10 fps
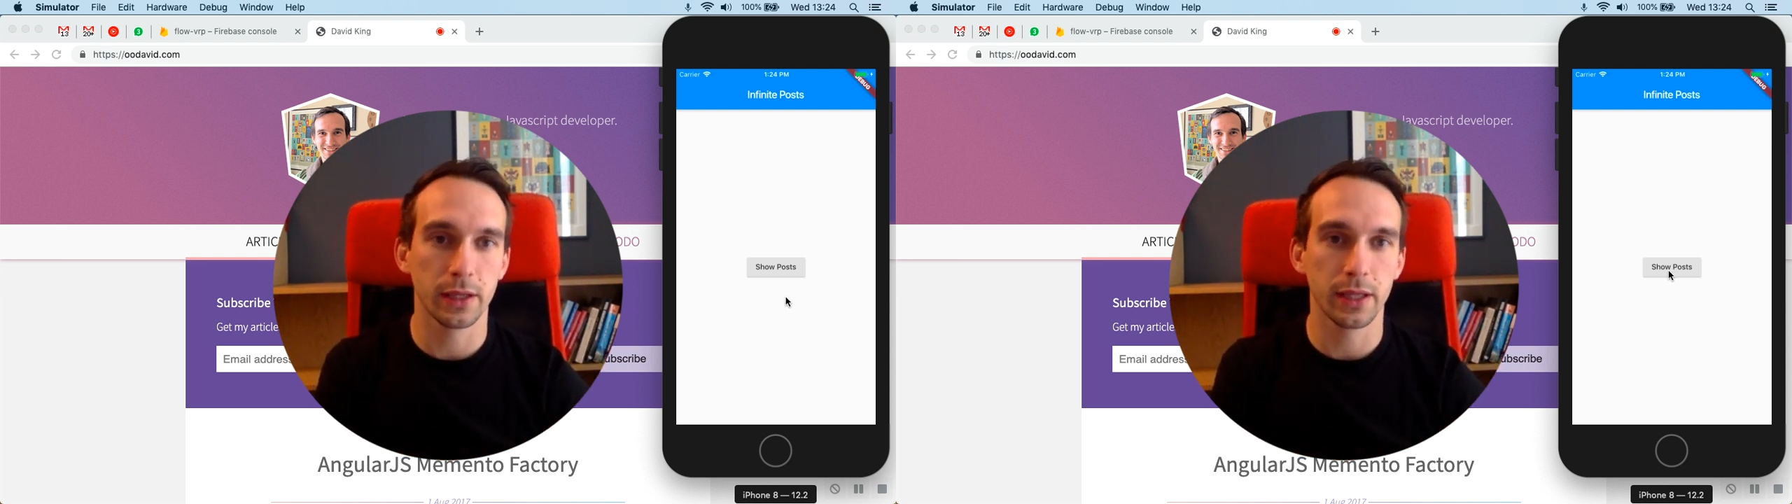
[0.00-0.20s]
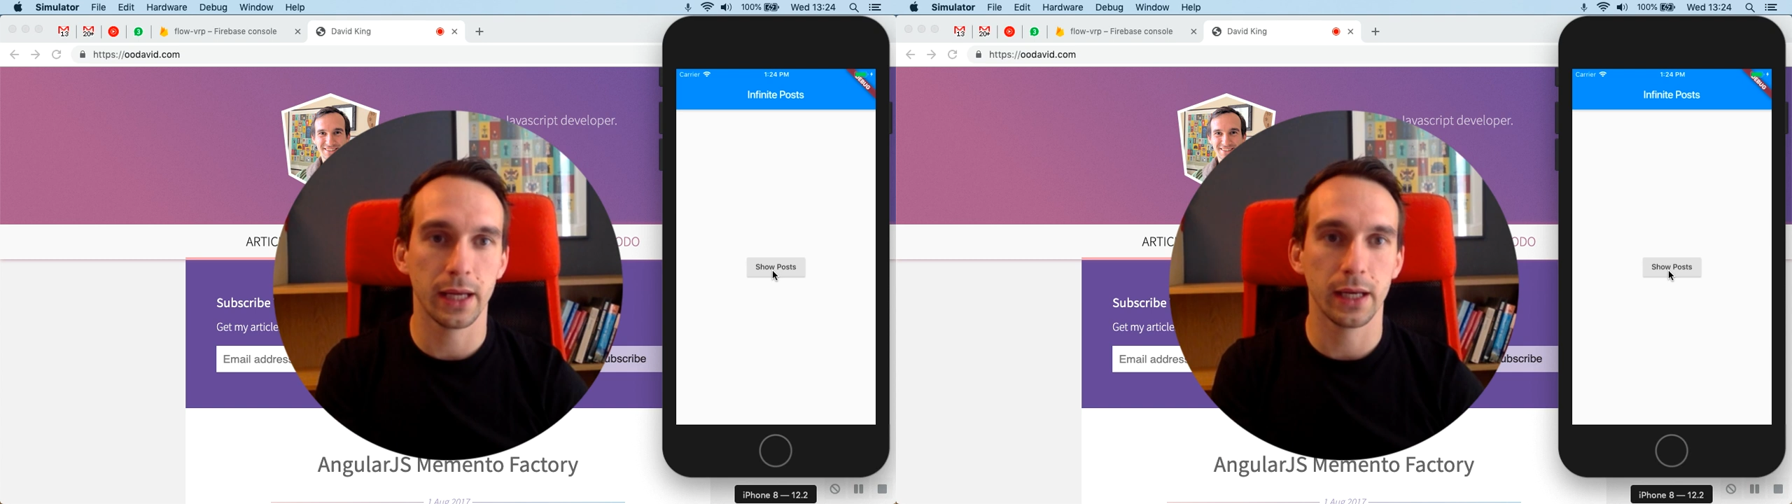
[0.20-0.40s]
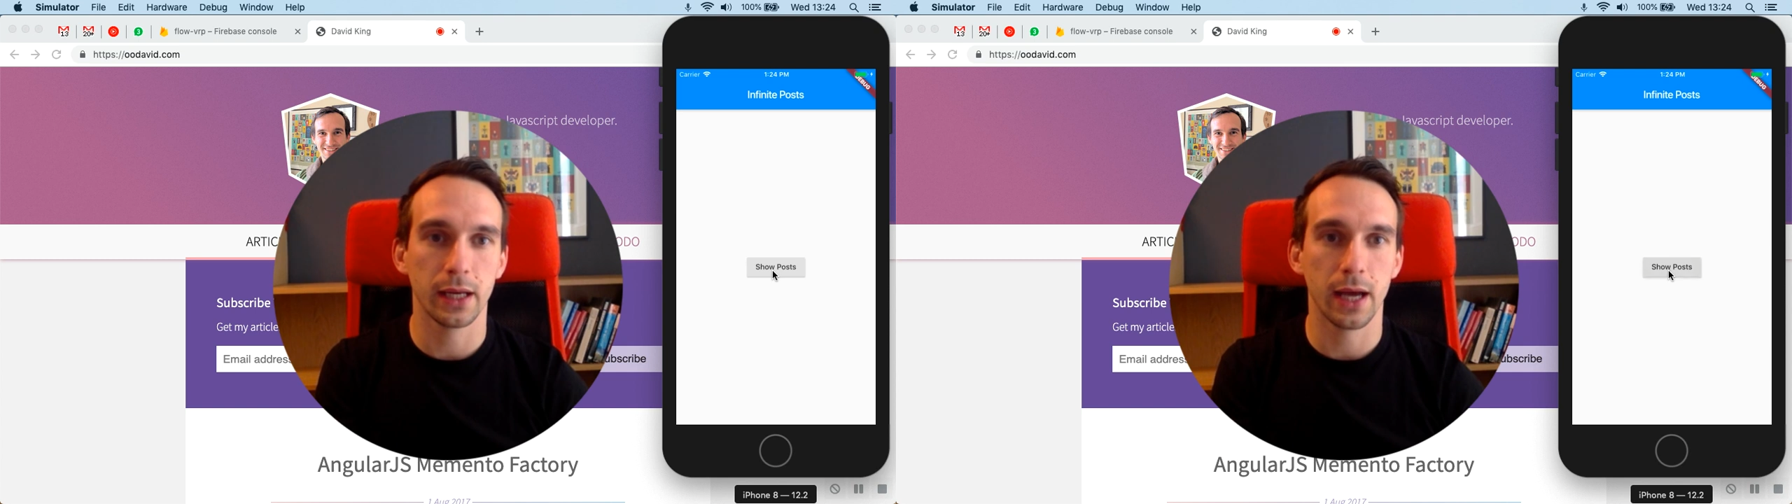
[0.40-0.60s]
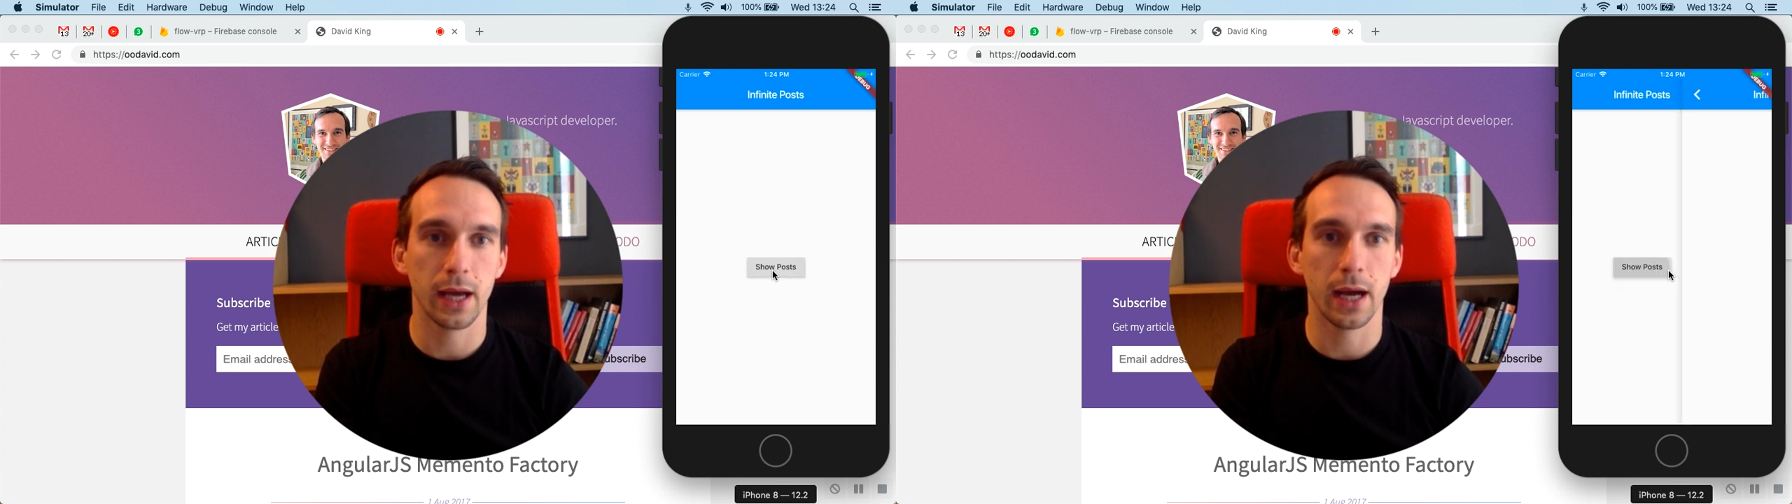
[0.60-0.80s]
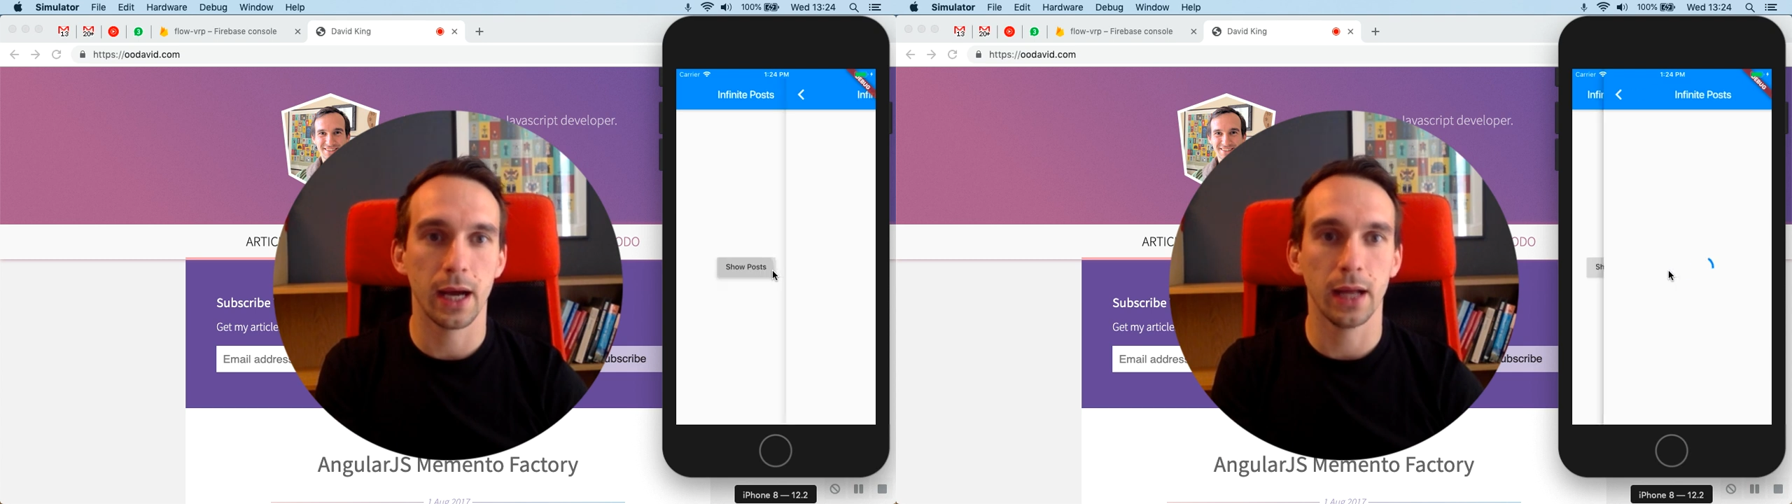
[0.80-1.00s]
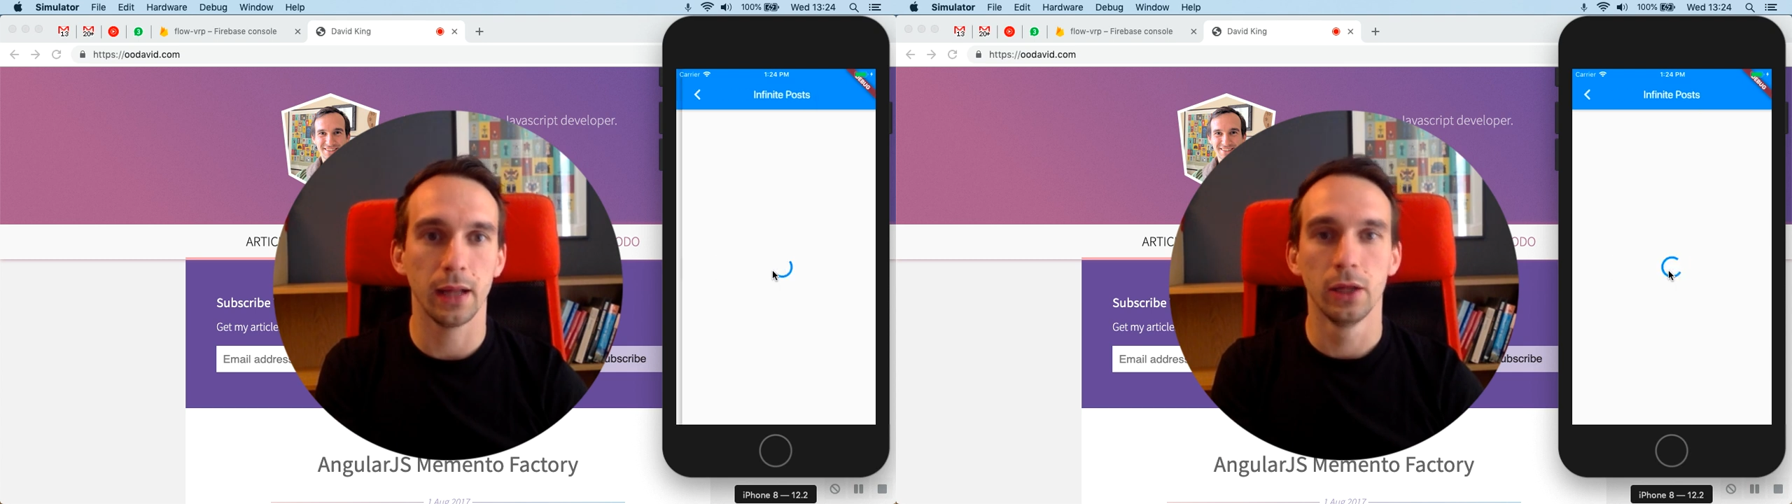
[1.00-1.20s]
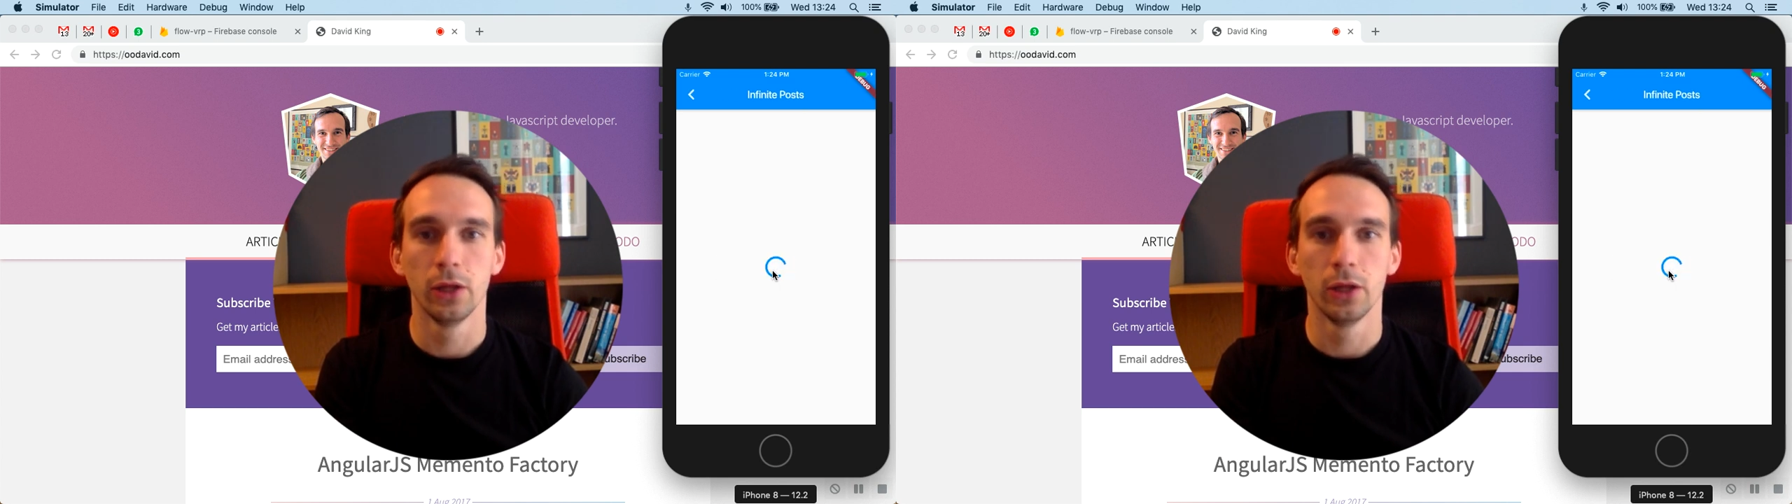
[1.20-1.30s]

and then I'll